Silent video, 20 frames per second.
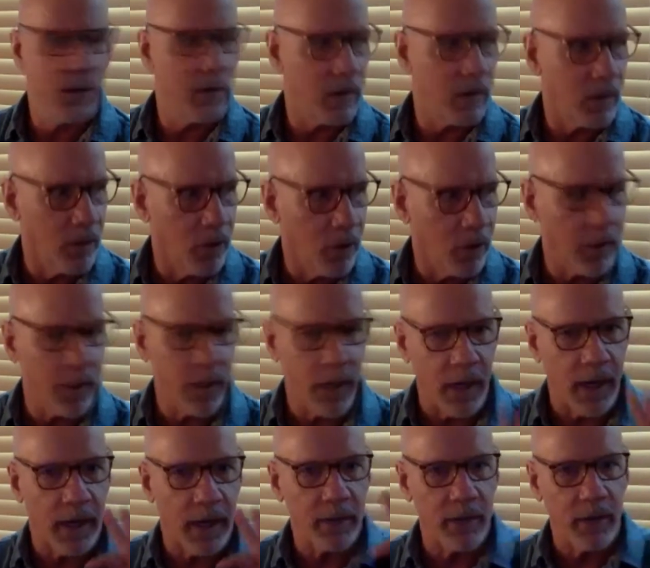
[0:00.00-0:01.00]
look
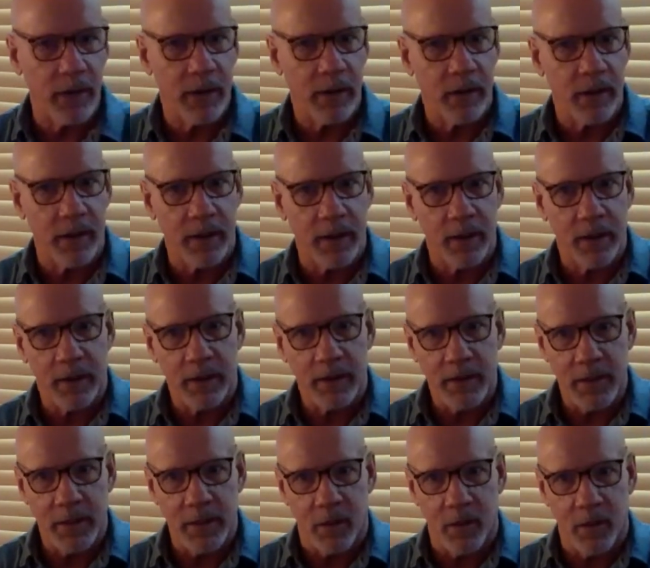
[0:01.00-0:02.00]
at the
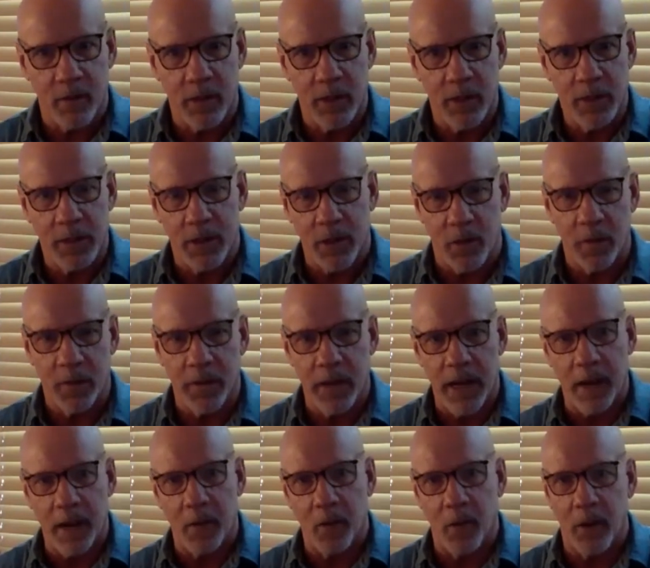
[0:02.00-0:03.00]
Soviets going
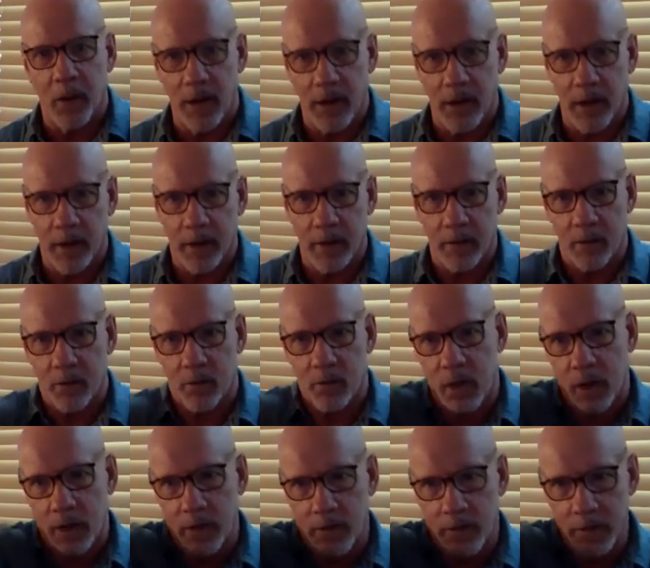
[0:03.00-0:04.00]
that way and to
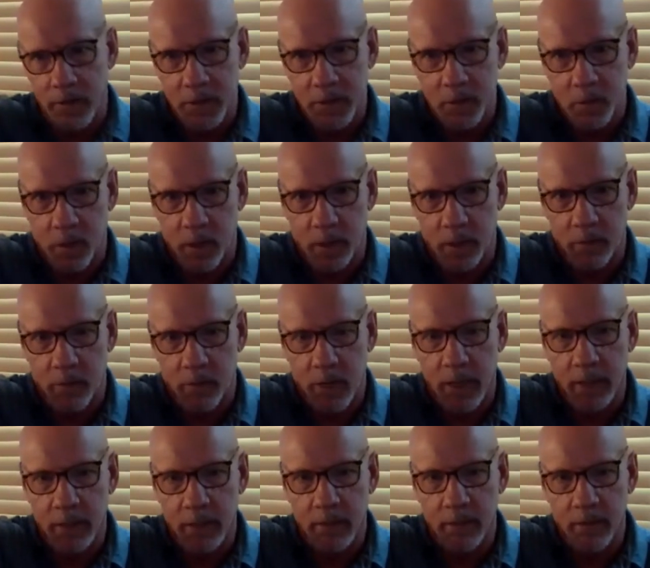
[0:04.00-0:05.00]
run this way,
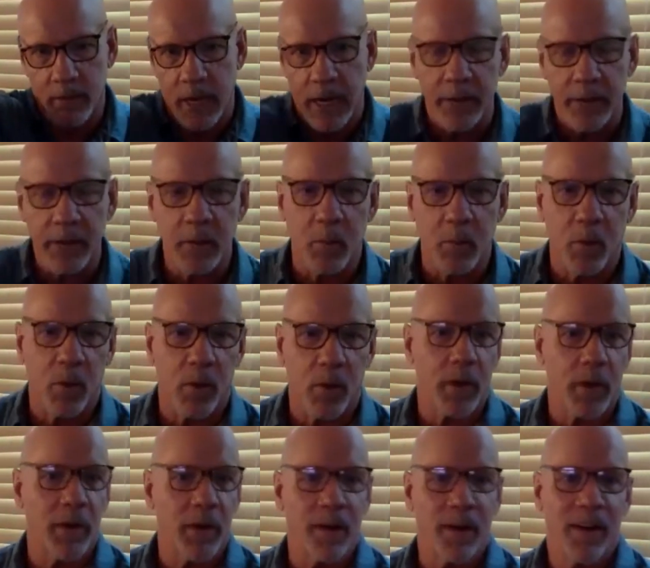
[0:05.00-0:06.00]
right at the
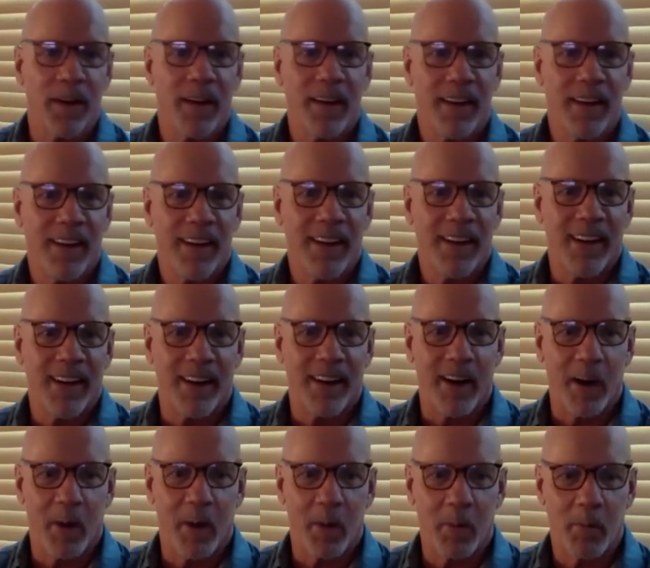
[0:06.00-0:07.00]
border?
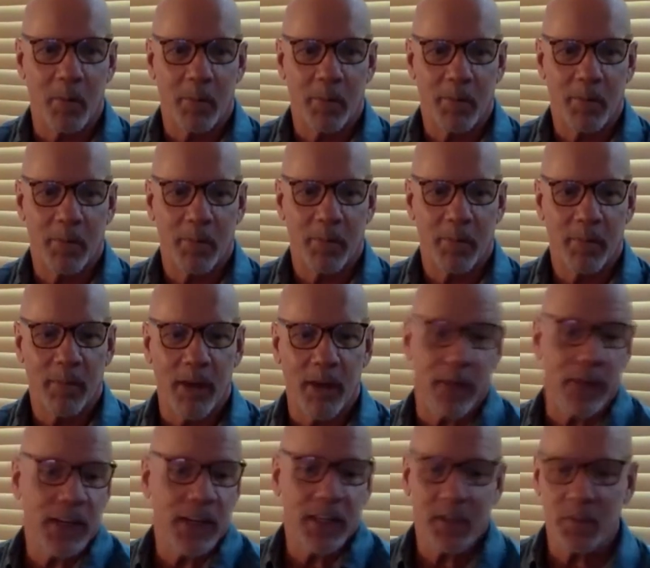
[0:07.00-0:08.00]
I
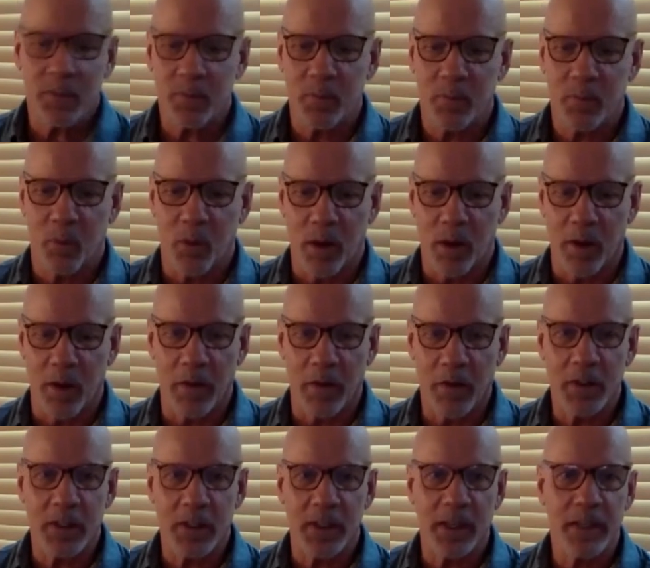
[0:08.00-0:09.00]
think it's one of
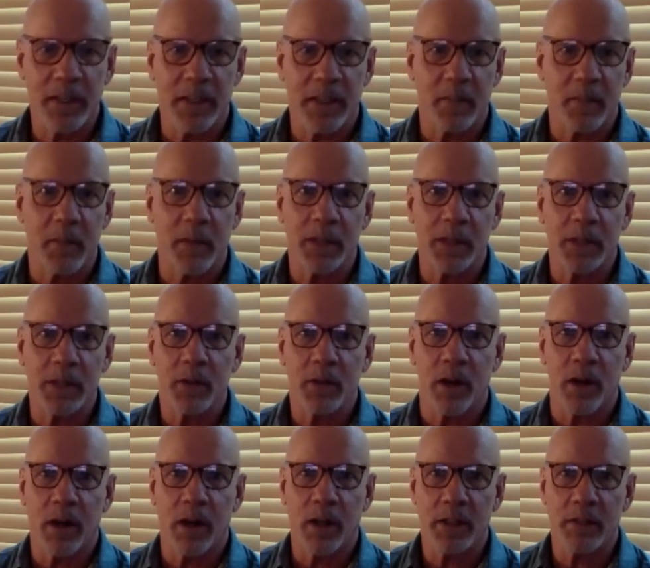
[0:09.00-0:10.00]
those things that makes you
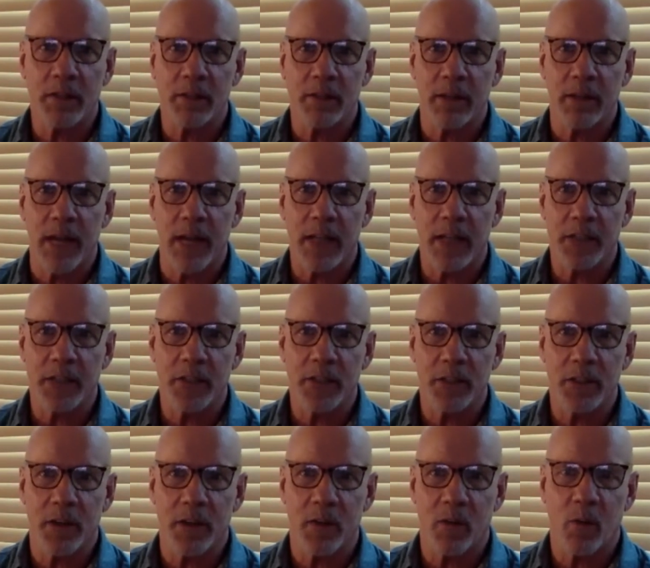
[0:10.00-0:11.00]
constantly ask
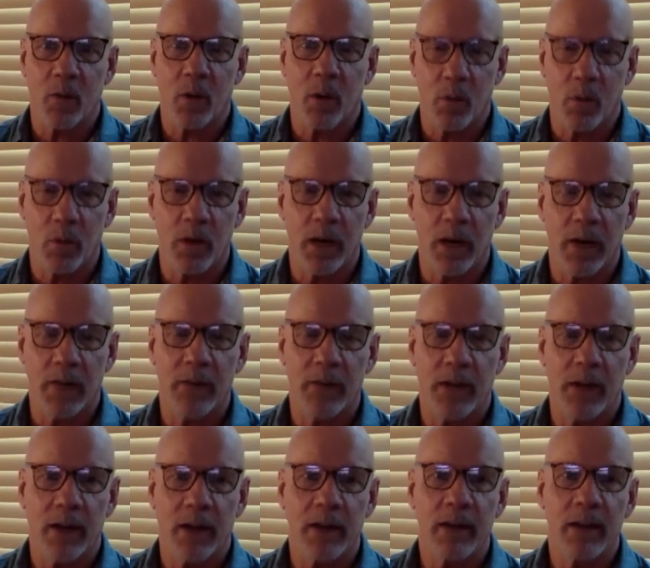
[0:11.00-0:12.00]
yourself, what would I have
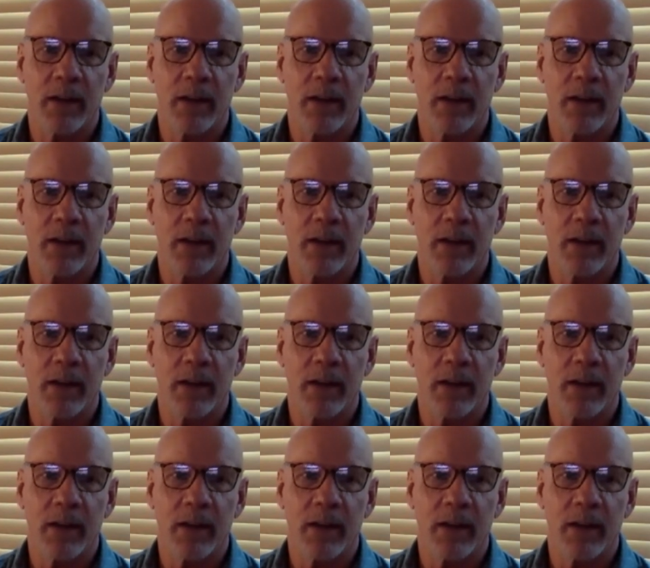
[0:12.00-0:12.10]
done?